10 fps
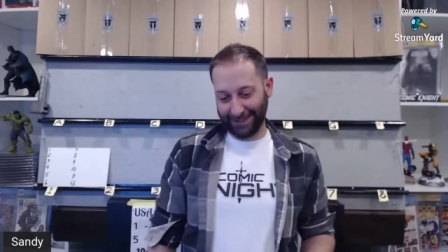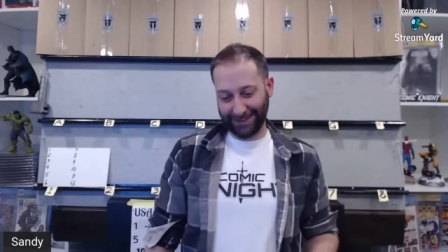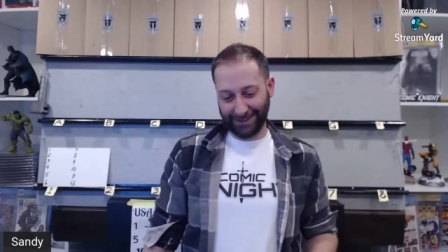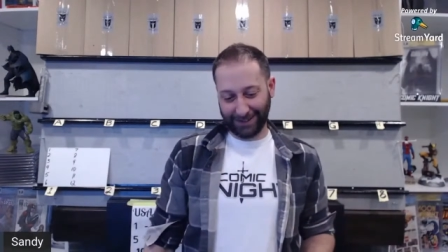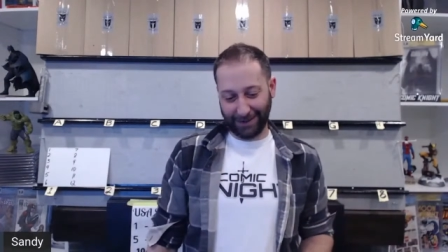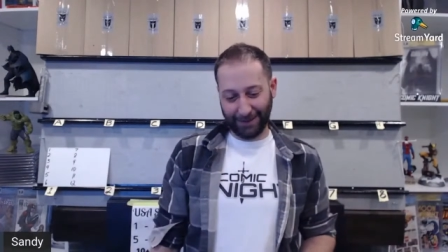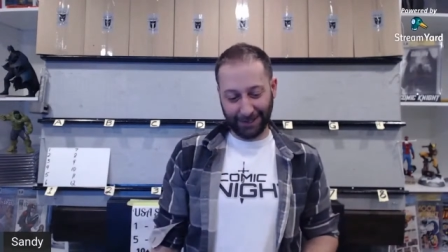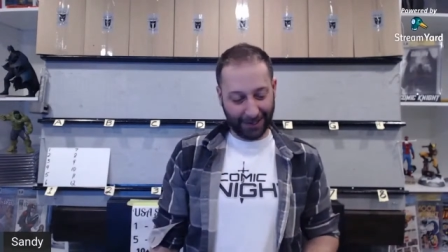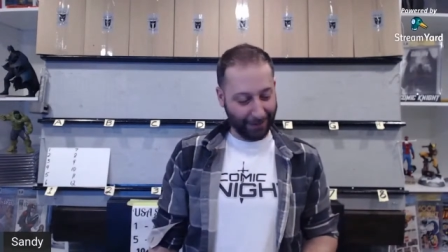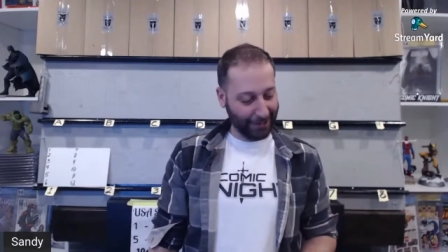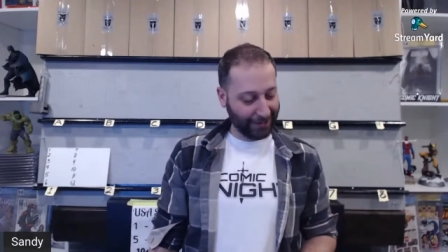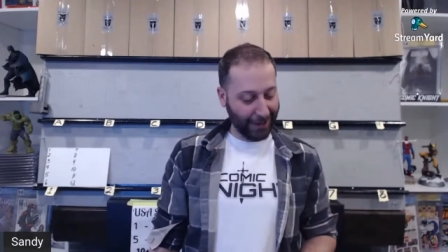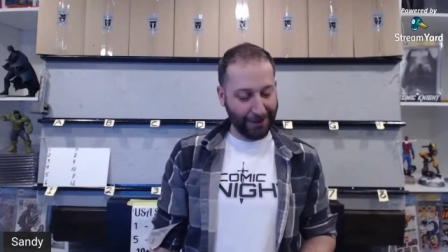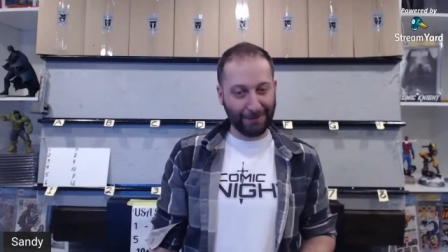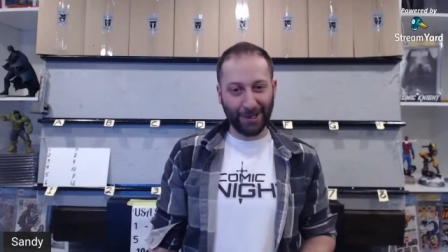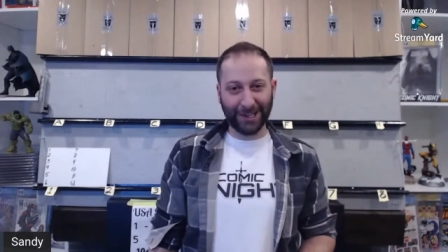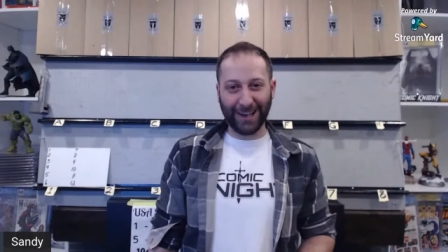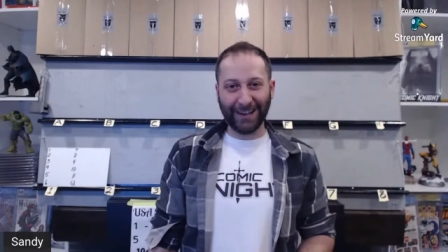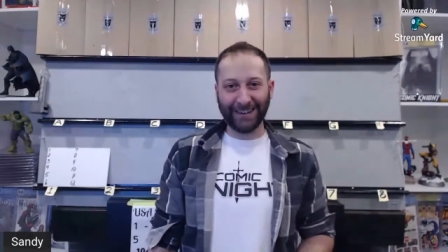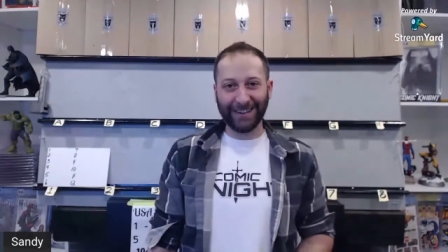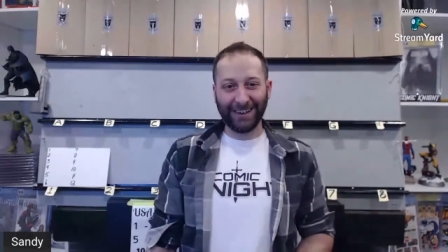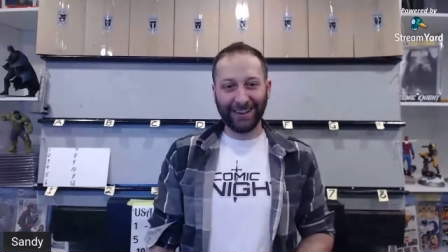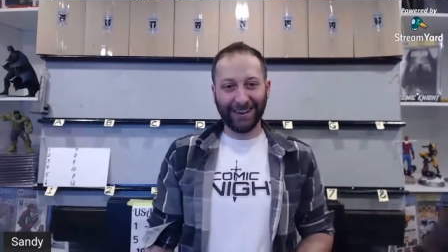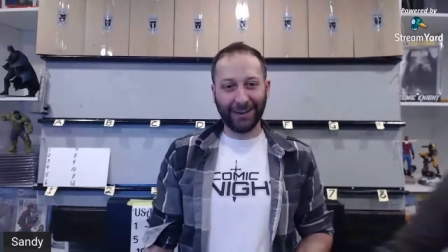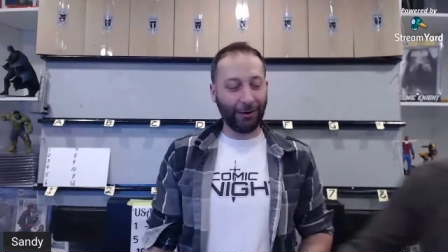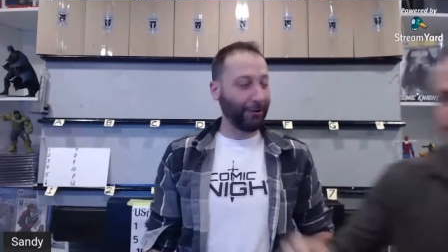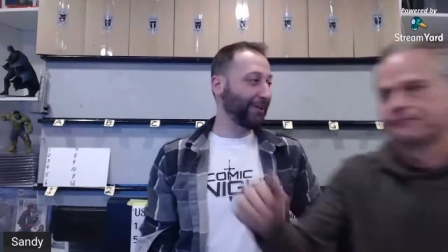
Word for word: so. coming, coming to help me again. Oh,